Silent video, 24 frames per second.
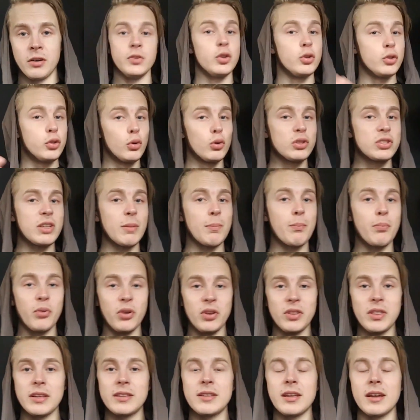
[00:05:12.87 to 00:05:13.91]
You use the
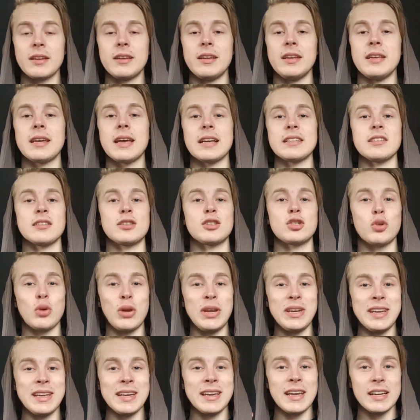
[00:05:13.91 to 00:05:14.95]
breathing technique as a
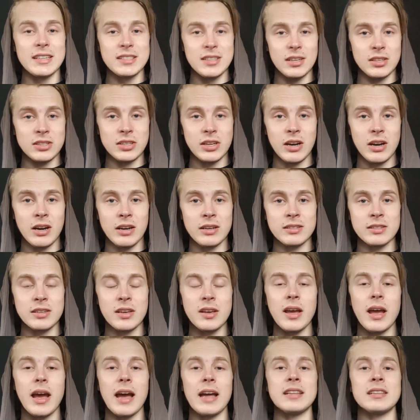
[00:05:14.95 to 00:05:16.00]
training exercise
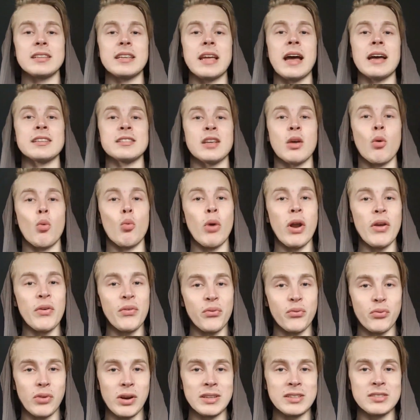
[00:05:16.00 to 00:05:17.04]
and as
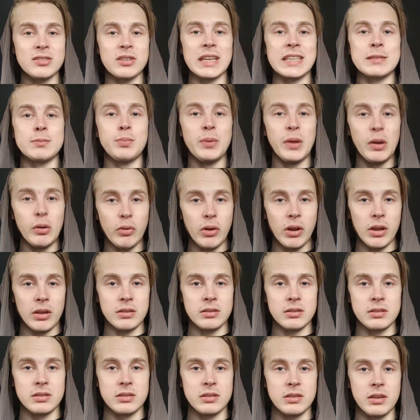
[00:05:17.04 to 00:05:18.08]
reference
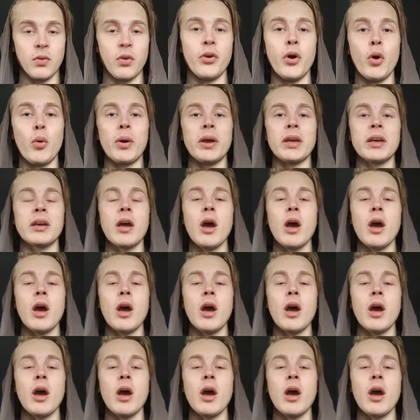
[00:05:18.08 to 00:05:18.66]
experience for knowing